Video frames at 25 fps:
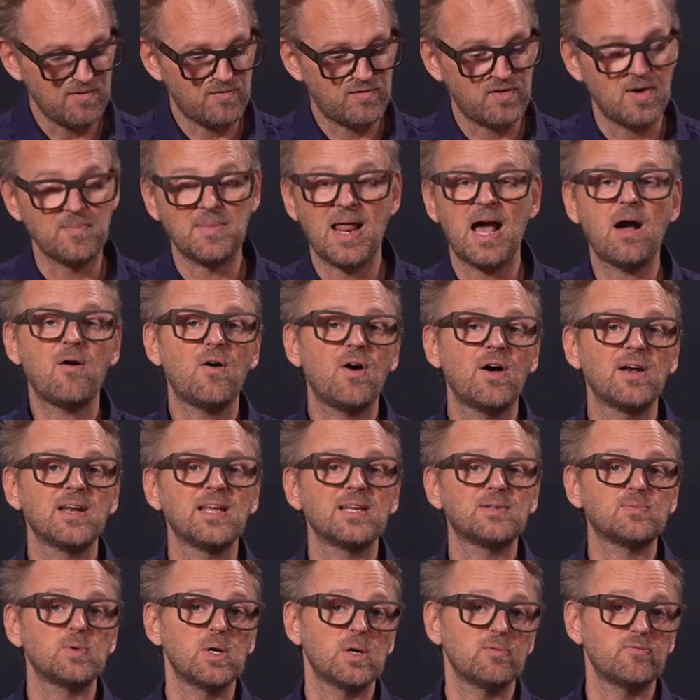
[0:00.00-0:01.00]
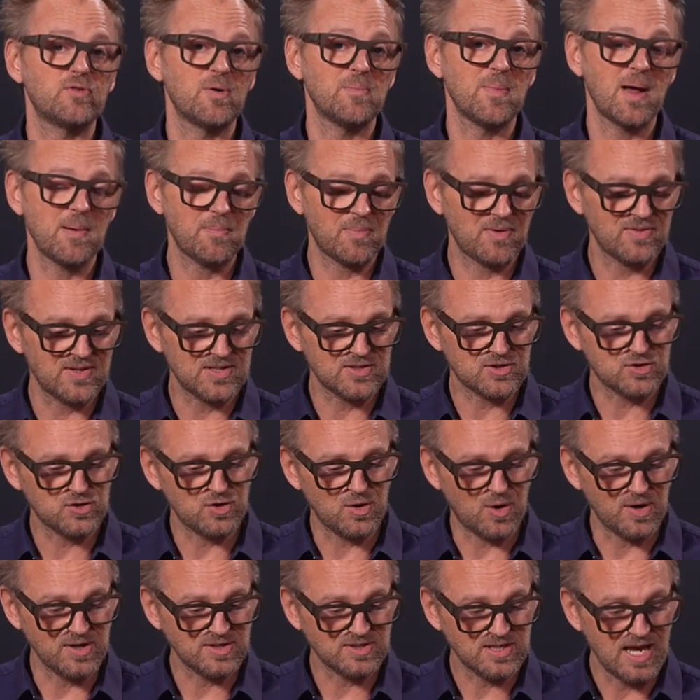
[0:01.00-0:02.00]
from now on, it will remember this
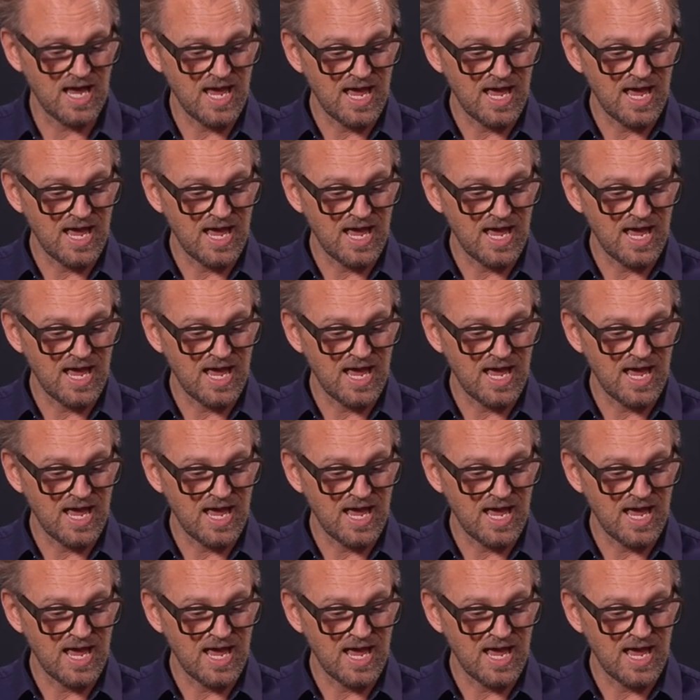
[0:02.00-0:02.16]
choice.